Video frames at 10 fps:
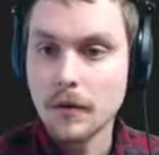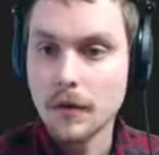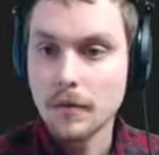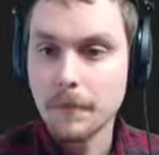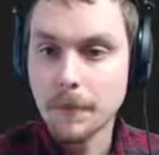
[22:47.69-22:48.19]

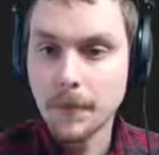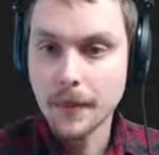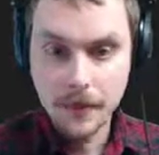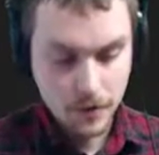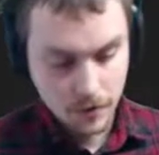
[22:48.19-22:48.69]
whoop,
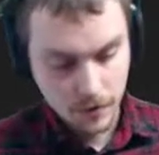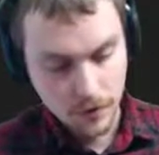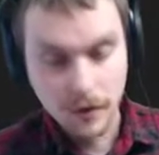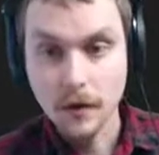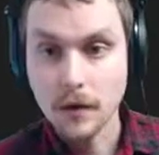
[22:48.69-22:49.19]

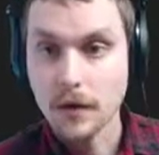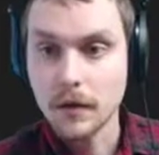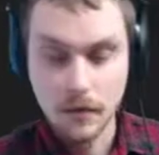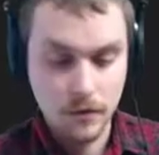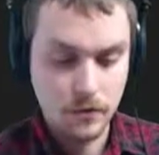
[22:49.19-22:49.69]
and
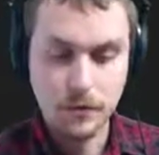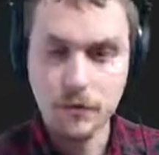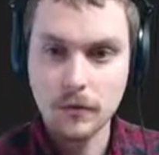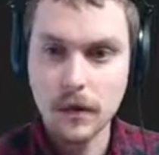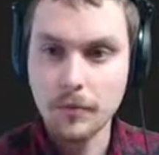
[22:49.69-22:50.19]

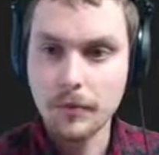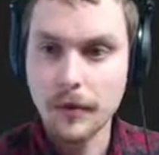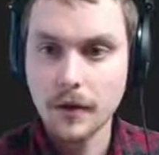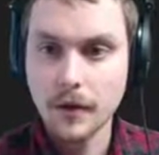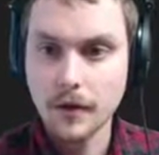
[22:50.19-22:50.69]

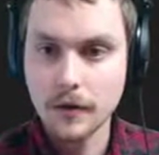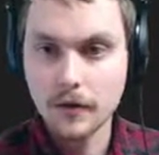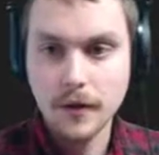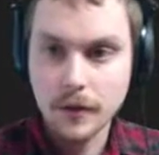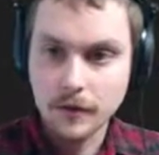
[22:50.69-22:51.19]
ampersand,
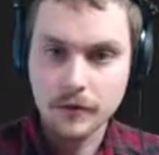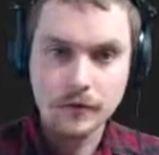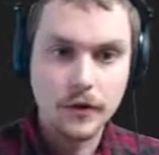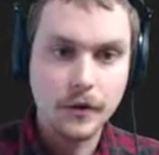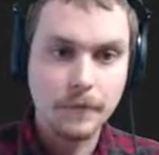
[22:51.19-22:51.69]
yeah,
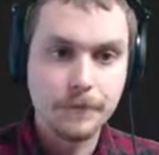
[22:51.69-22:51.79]
okay.